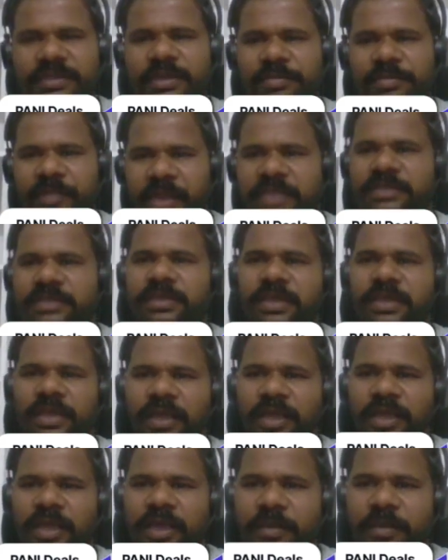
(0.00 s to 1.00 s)
surprised
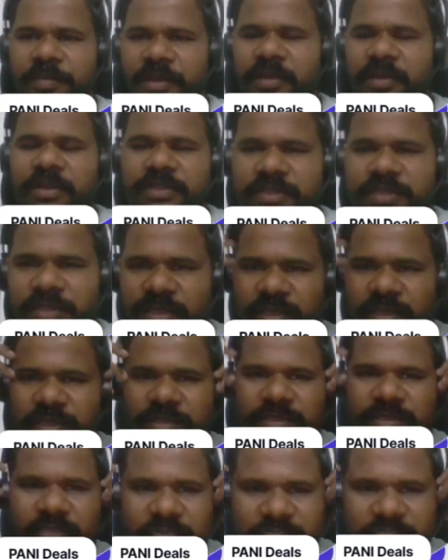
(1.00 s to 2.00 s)
because
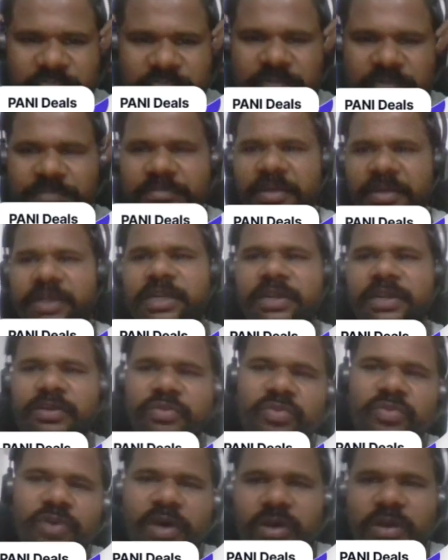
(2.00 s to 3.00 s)
there is
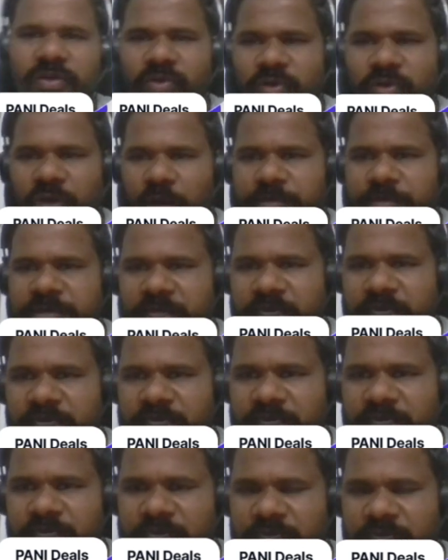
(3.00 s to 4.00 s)
inbuilt QR code option